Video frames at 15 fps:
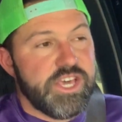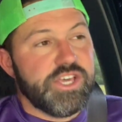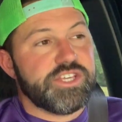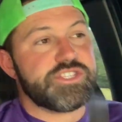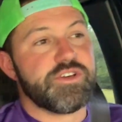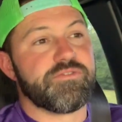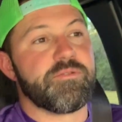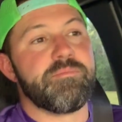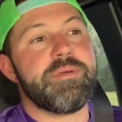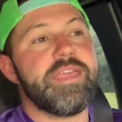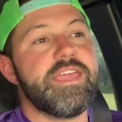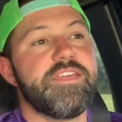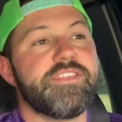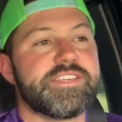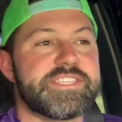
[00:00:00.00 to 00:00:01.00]
So for
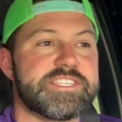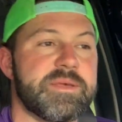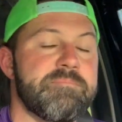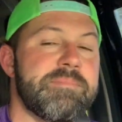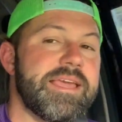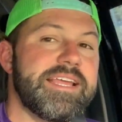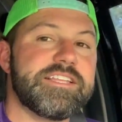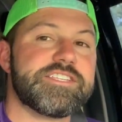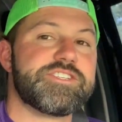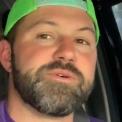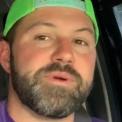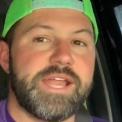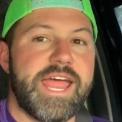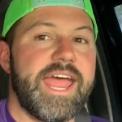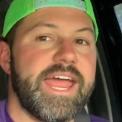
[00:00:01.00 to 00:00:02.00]
me, this is a means to
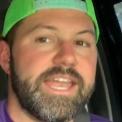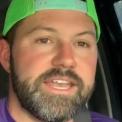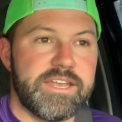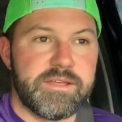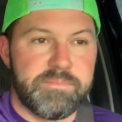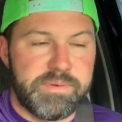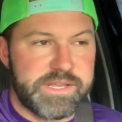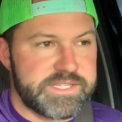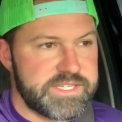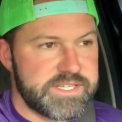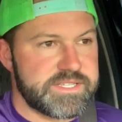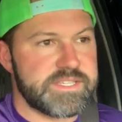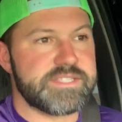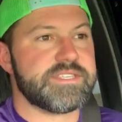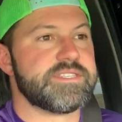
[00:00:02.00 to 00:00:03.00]
an end
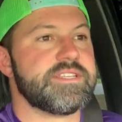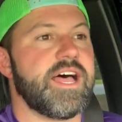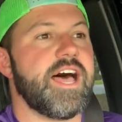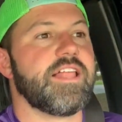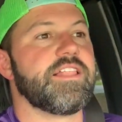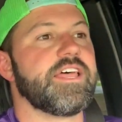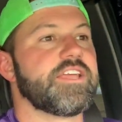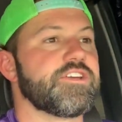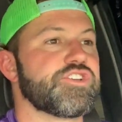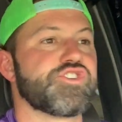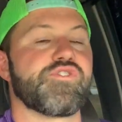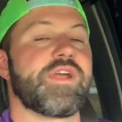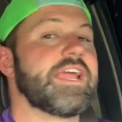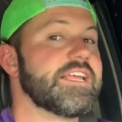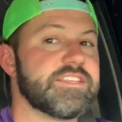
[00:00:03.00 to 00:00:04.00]
business. This is not like a
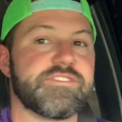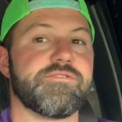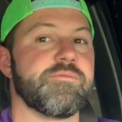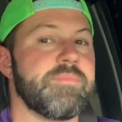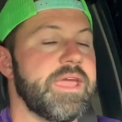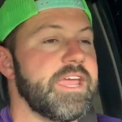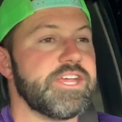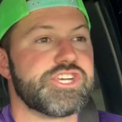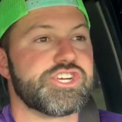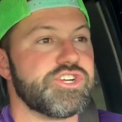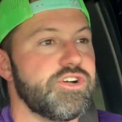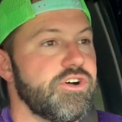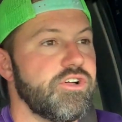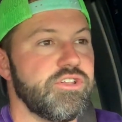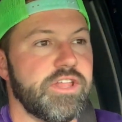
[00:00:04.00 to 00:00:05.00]

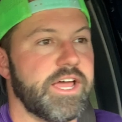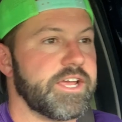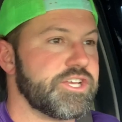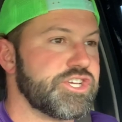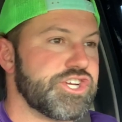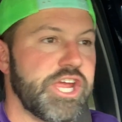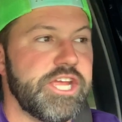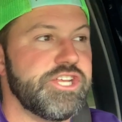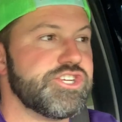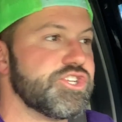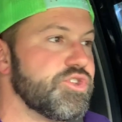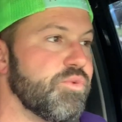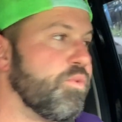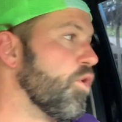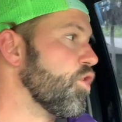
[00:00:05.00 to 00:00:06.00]
transformational, like changing
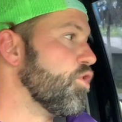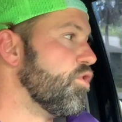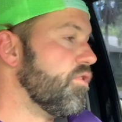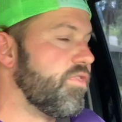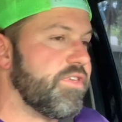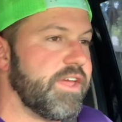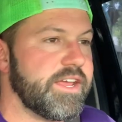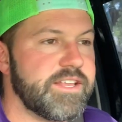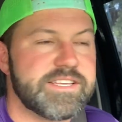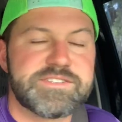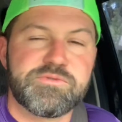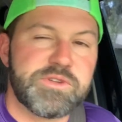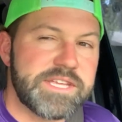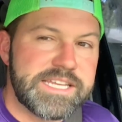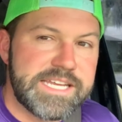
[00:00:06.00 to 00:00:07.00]
the world thing. Doesn't
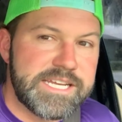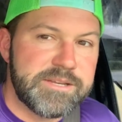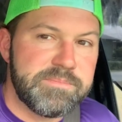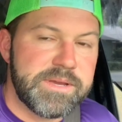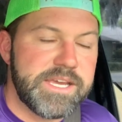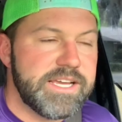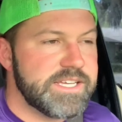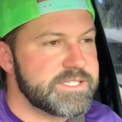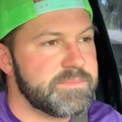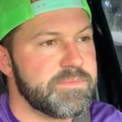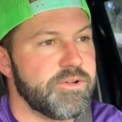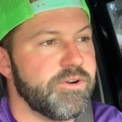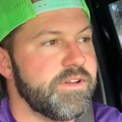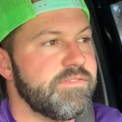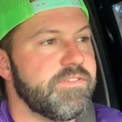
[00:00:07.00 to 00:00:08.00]
really need to be because I'm
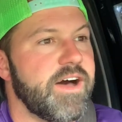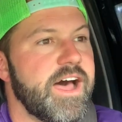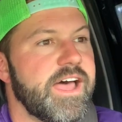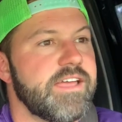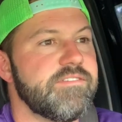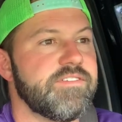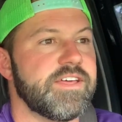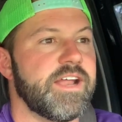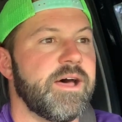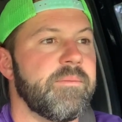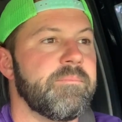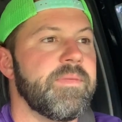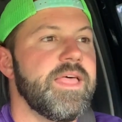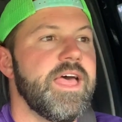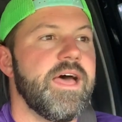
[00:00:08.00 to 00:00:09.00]
35 and
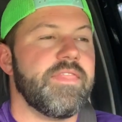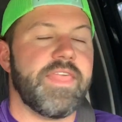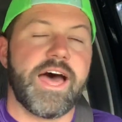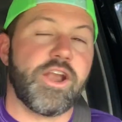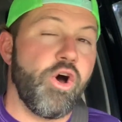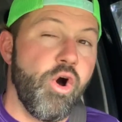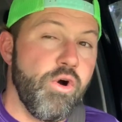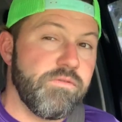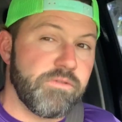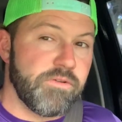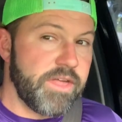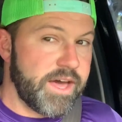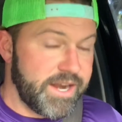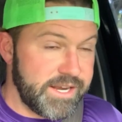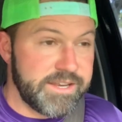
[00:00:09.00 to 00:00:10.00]
I'm not over
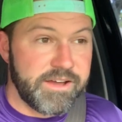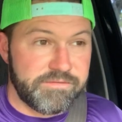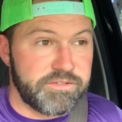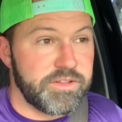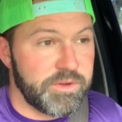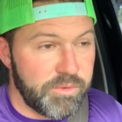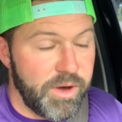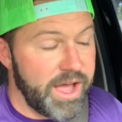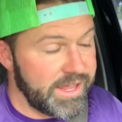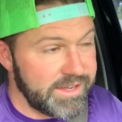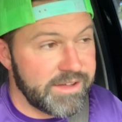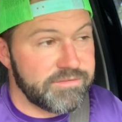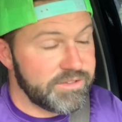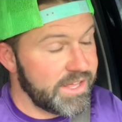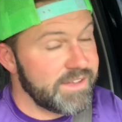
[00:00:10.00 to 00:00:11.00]
that. I definitely, I
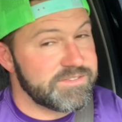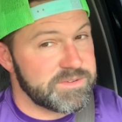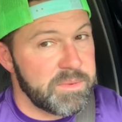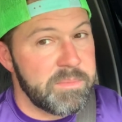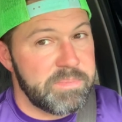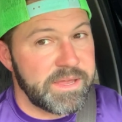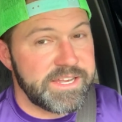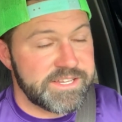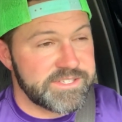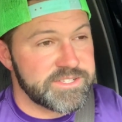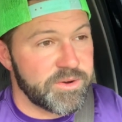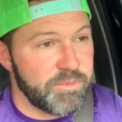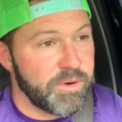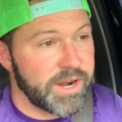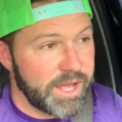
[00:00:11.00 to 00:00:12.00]
definitely have some opinions
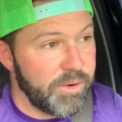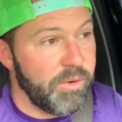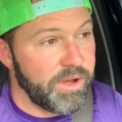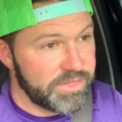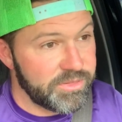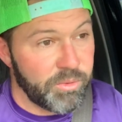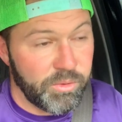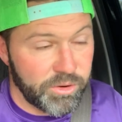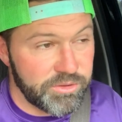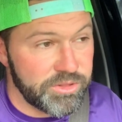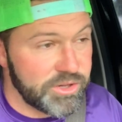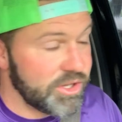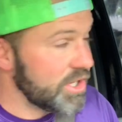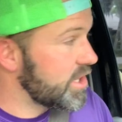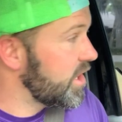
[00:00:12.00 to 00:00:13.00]
on what I want the world to
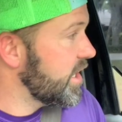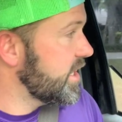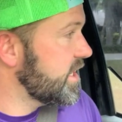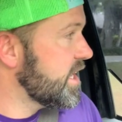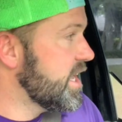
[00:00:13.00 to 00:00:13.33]
look like,